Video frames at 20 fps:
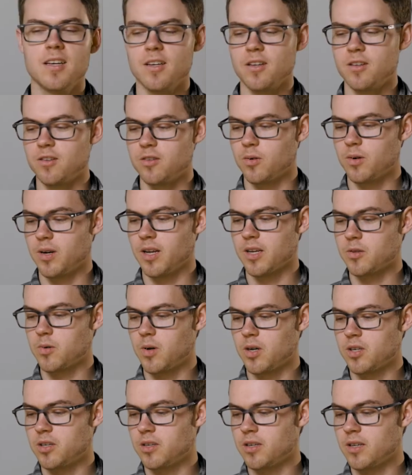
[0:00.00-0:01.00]
So our next
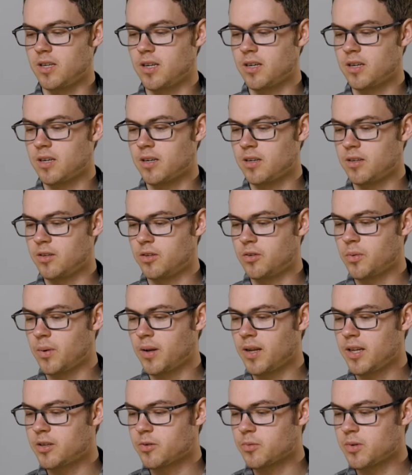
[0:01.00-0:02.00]
question here, do I
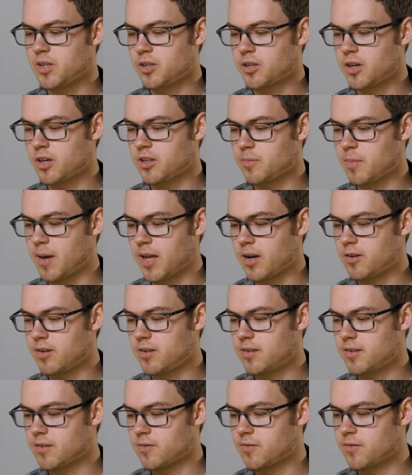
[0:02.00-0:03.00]
need to recharge the
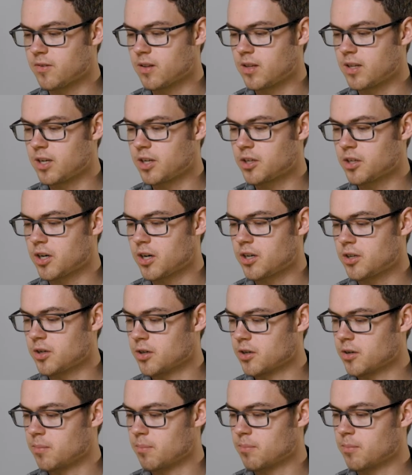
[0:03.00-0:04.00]
batteries to full in a
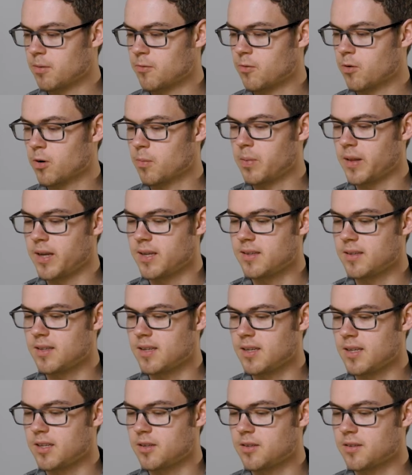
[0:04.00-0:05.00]
charger before placing
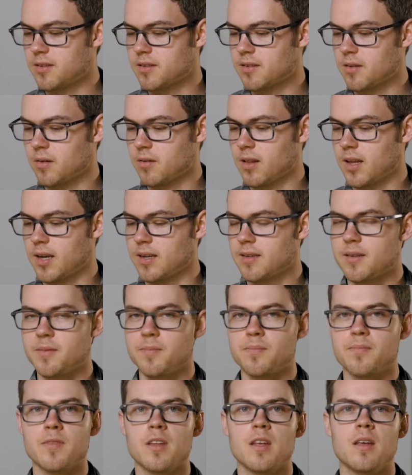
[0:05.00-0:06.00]
it into the solar lights?
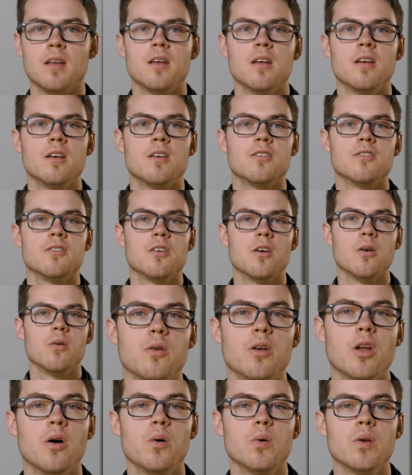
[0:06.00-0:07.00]
So
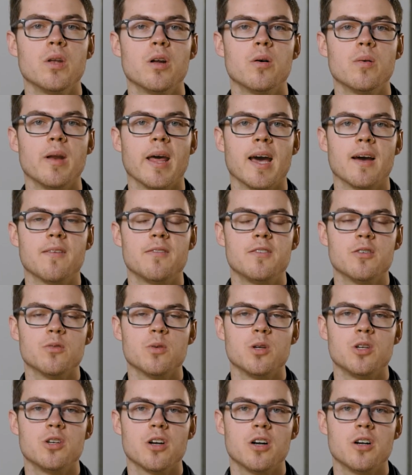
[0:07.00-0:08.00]
no, you don't have to
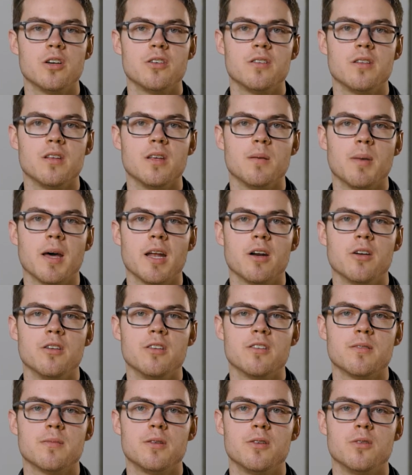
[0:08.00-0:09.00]
recharge the
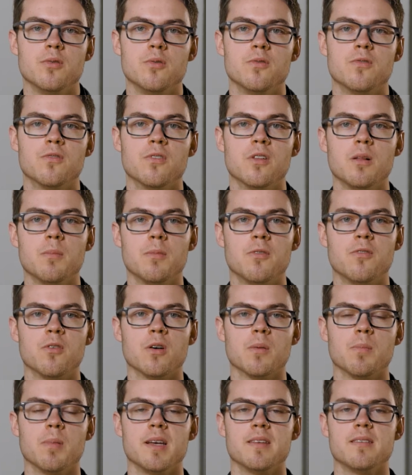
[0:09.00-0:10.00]
batteries to full
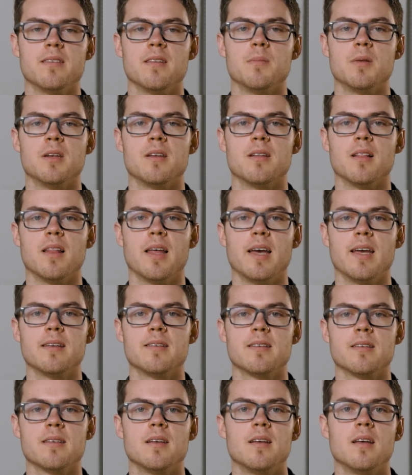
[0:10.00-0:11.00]
before placing them into the
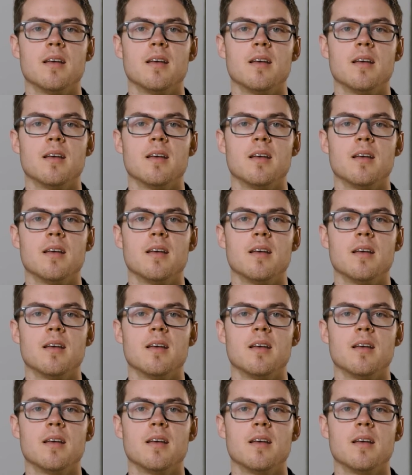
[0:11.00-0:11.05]
lights.